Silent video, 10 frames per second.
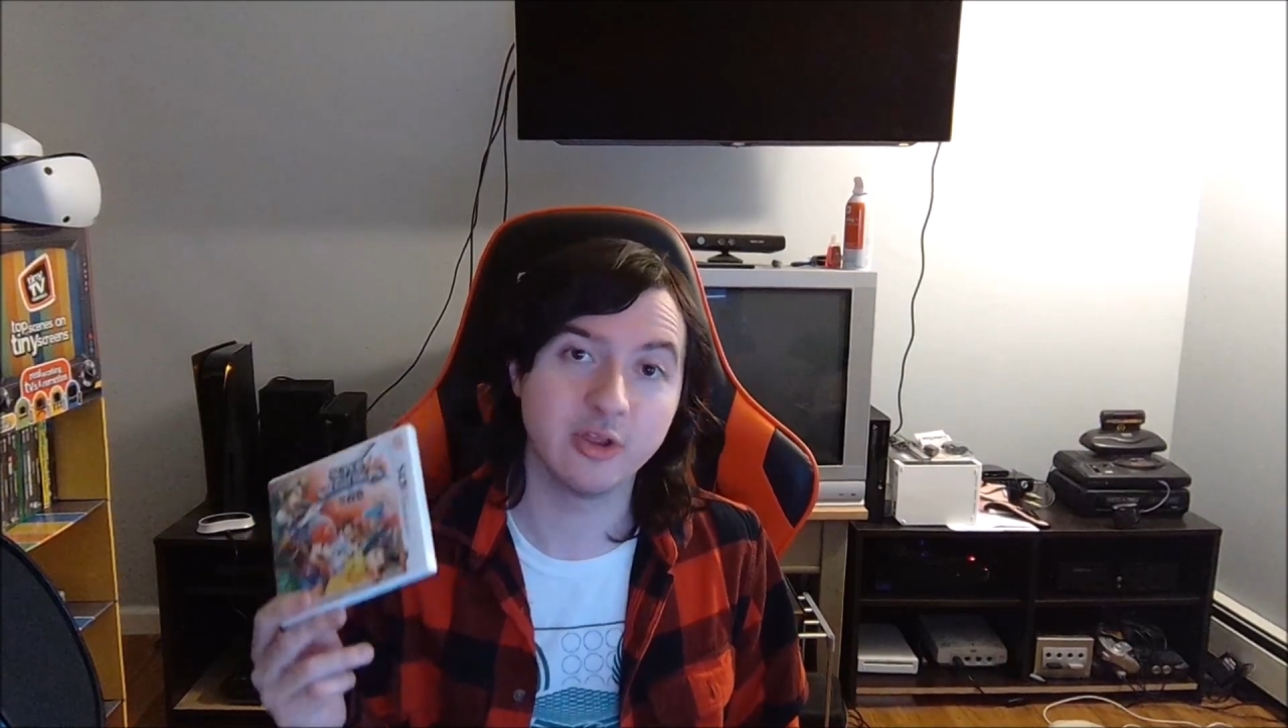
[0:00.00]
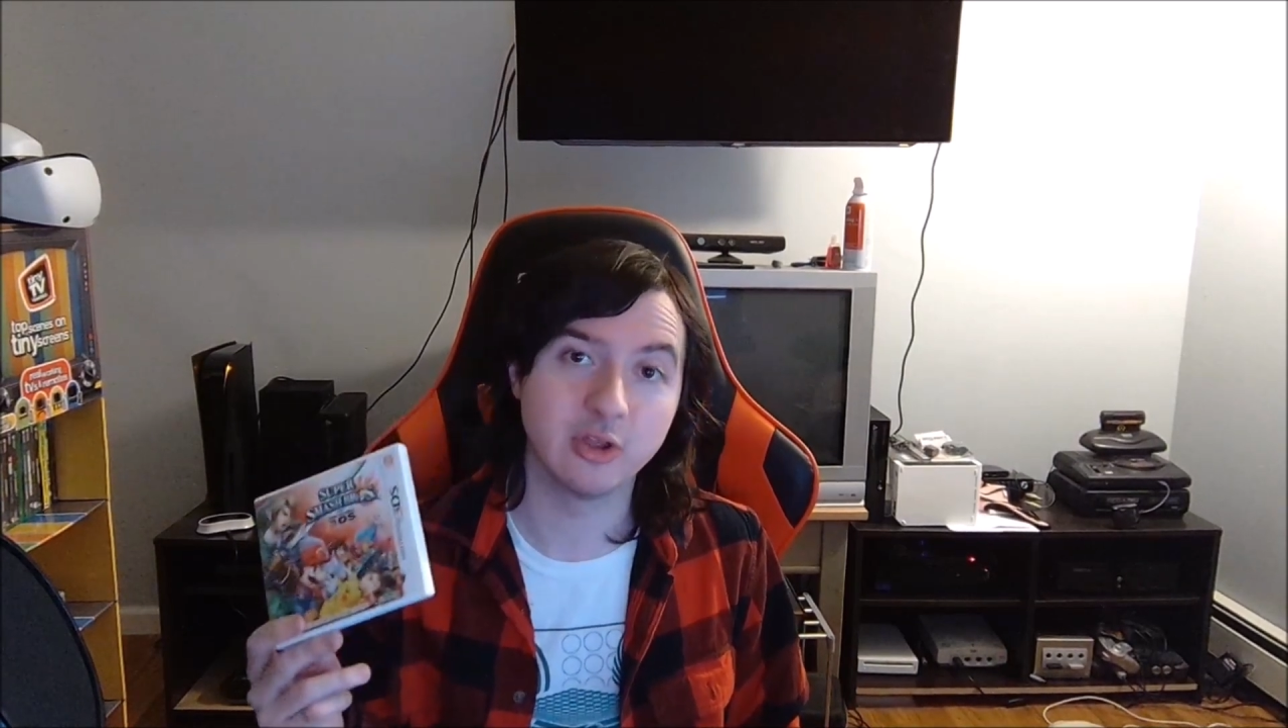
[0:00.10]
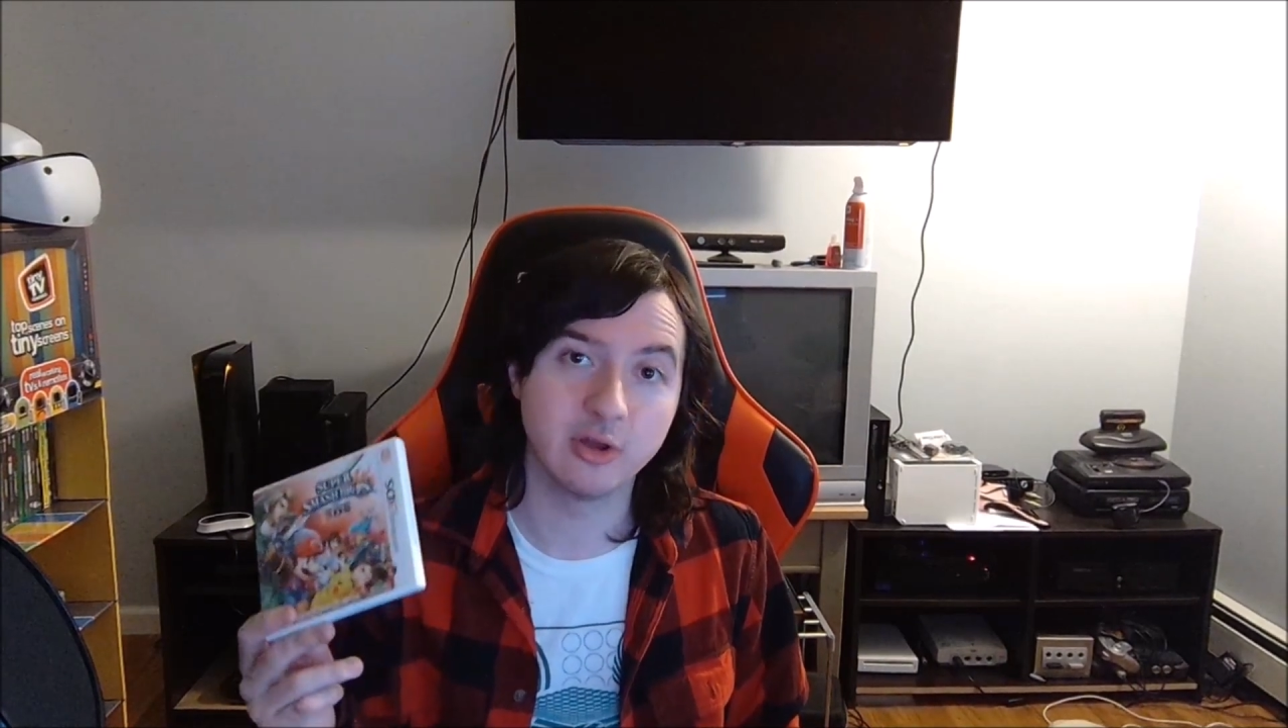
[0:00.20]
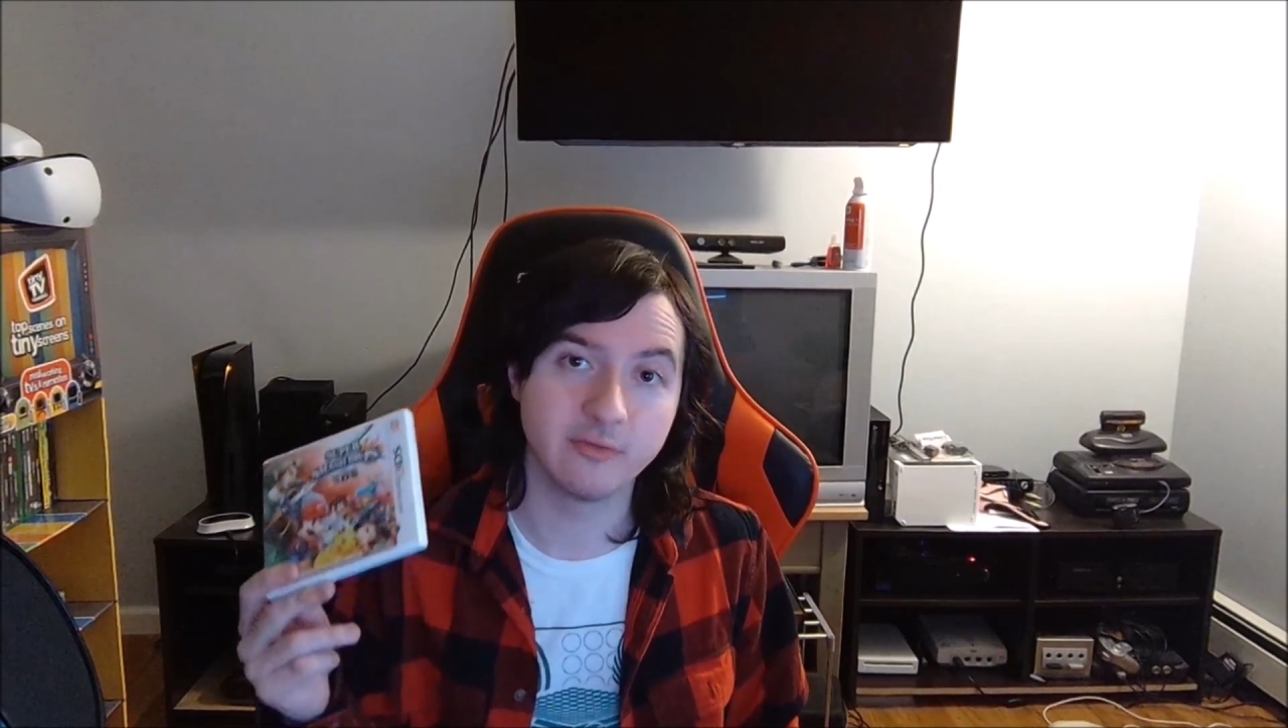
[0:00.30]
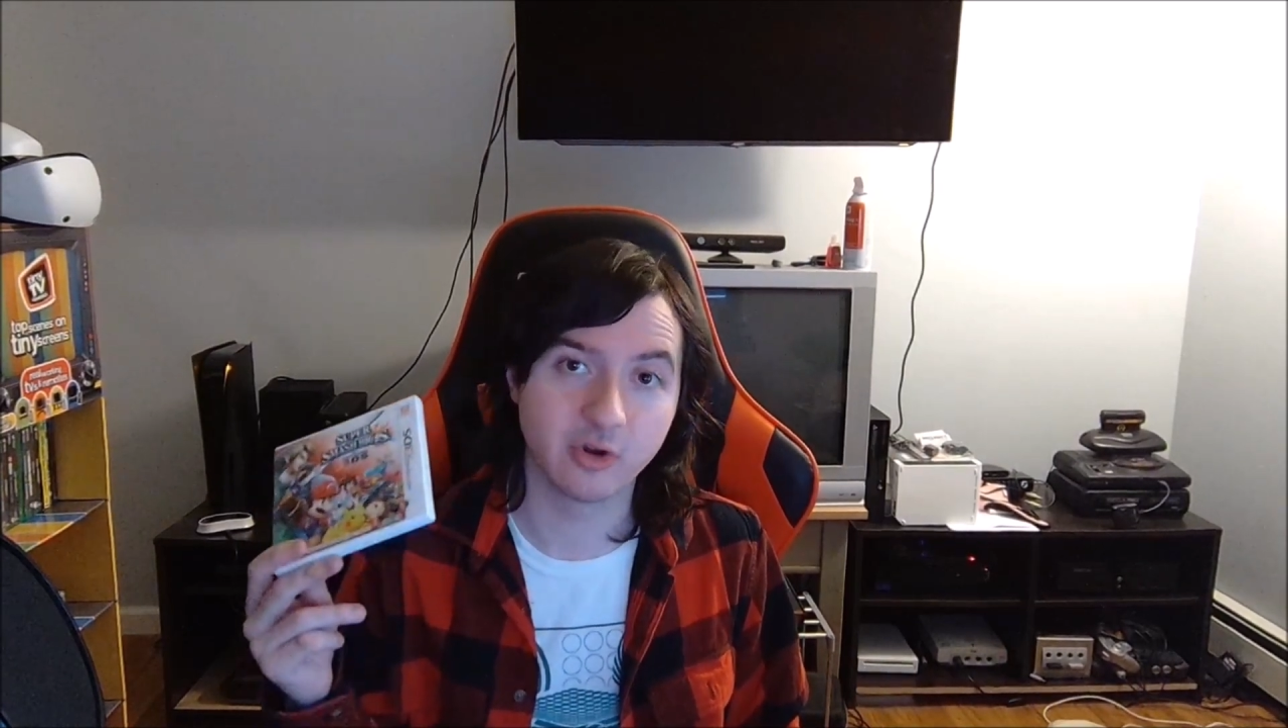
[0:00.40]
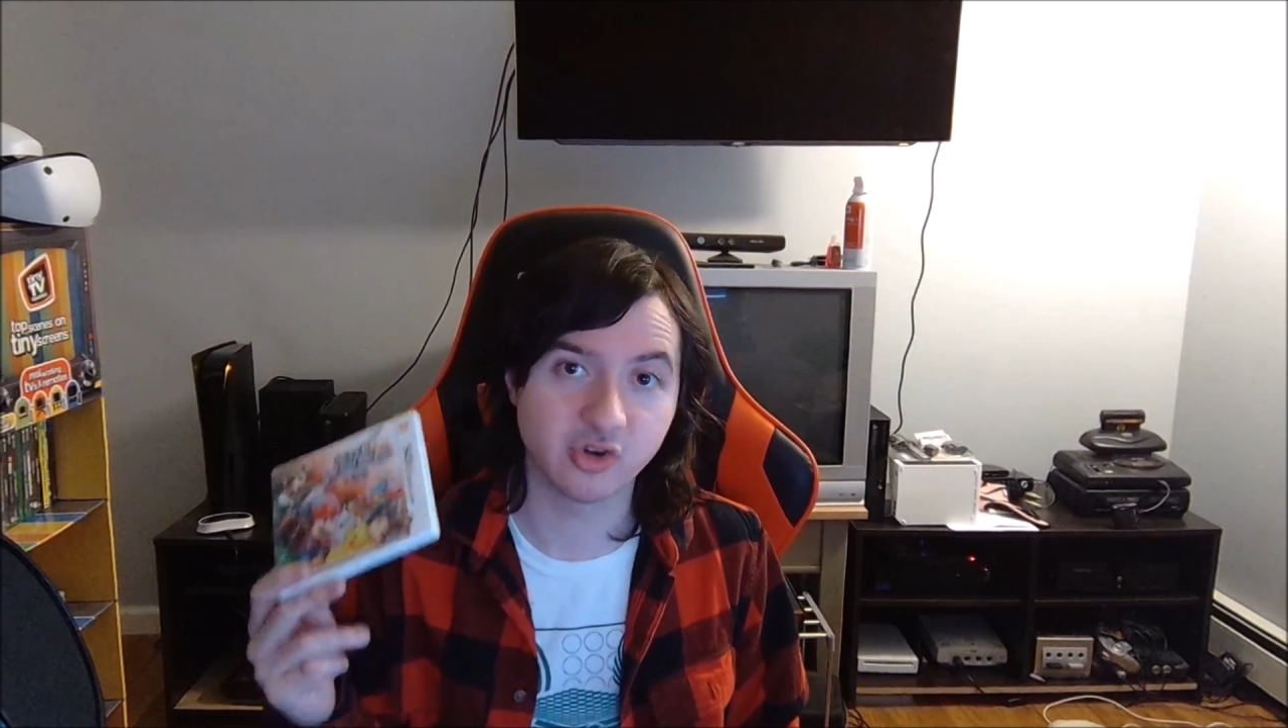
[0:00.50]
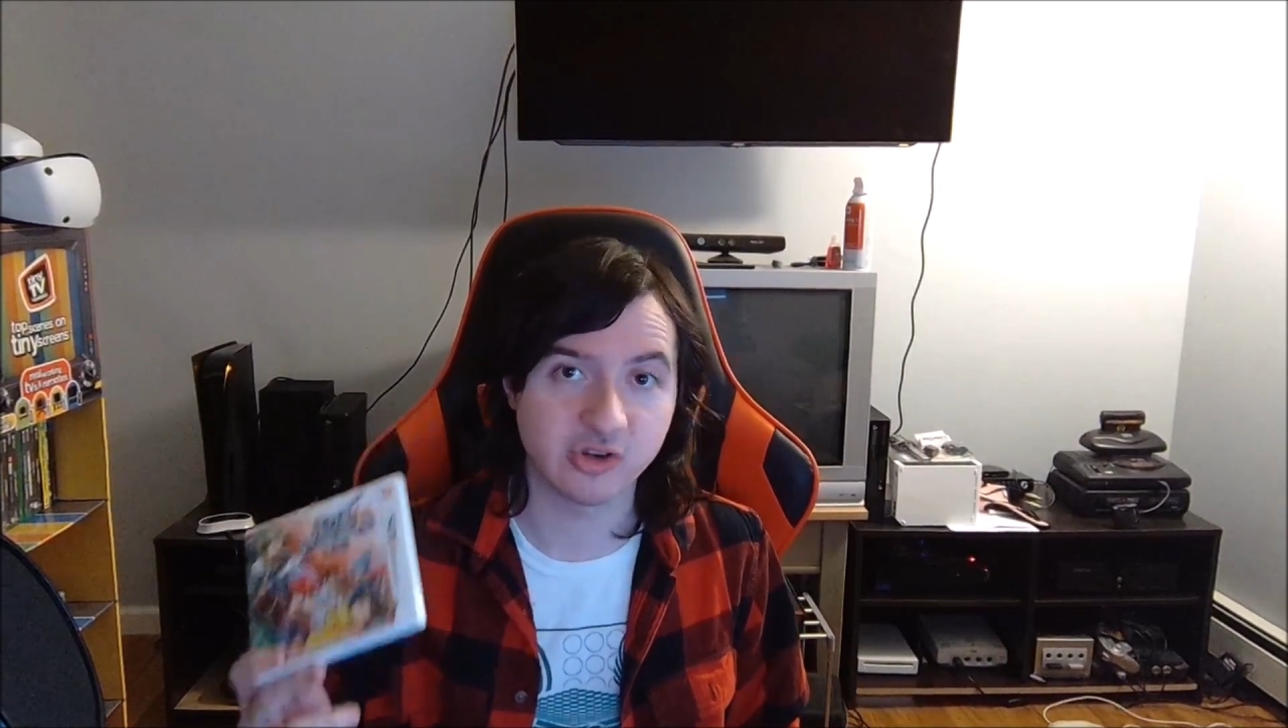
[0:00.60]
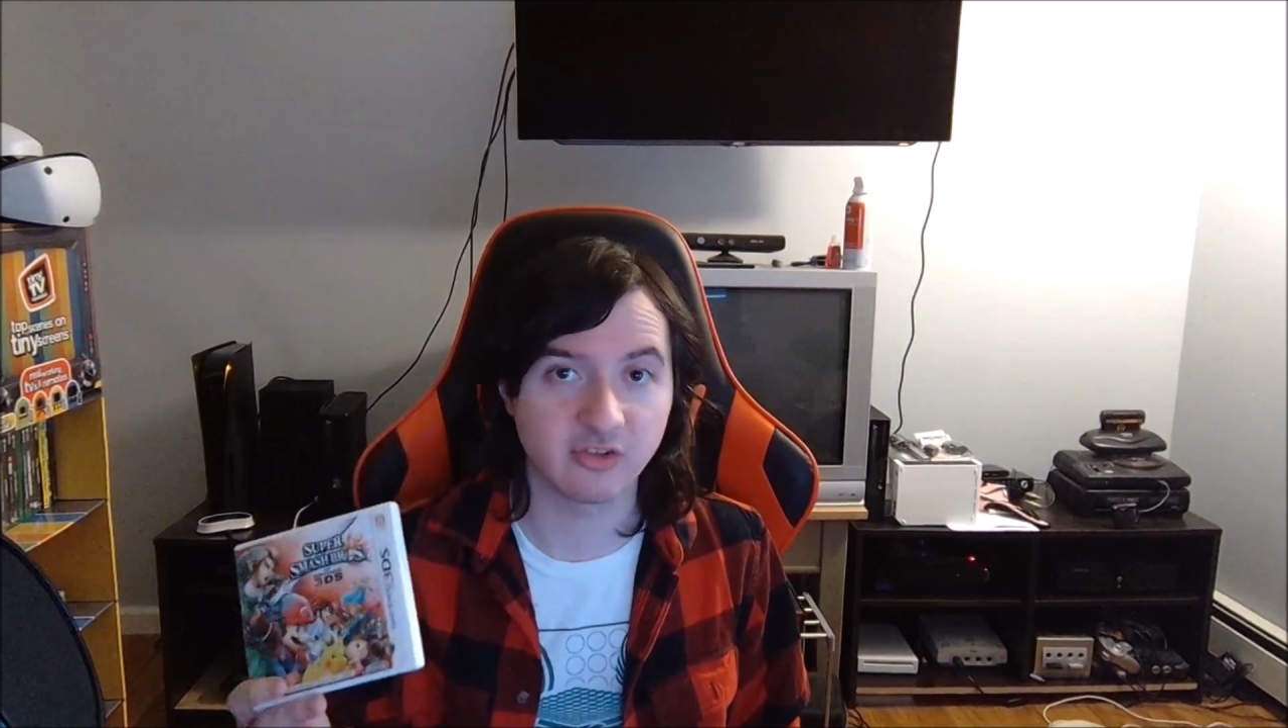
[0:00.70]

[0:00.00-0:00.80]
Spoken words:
good version of